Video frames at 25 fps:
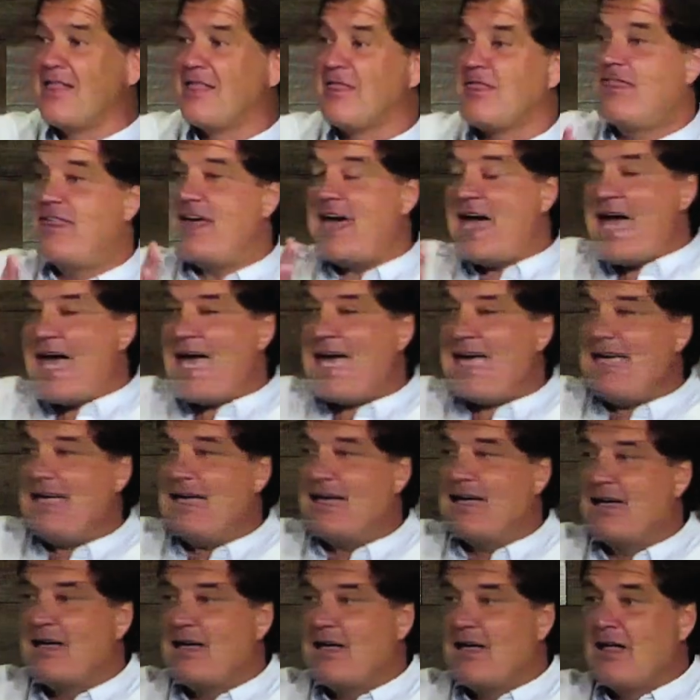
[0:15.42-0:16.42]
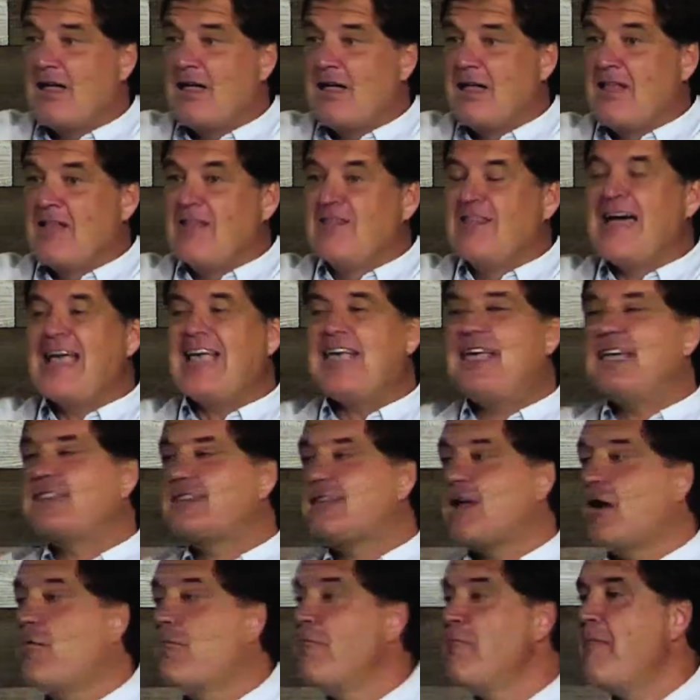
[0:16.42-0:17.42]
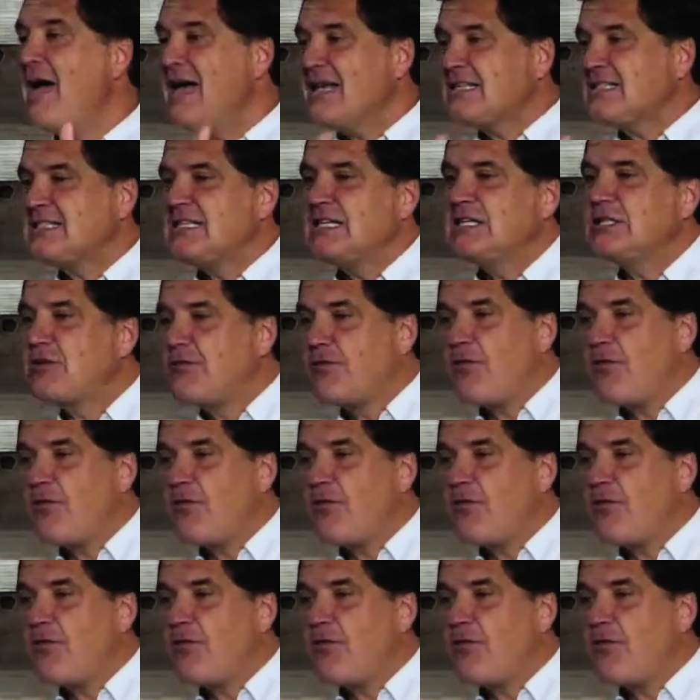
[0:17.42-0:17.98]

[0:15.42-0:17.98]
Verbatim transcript: They, they get their message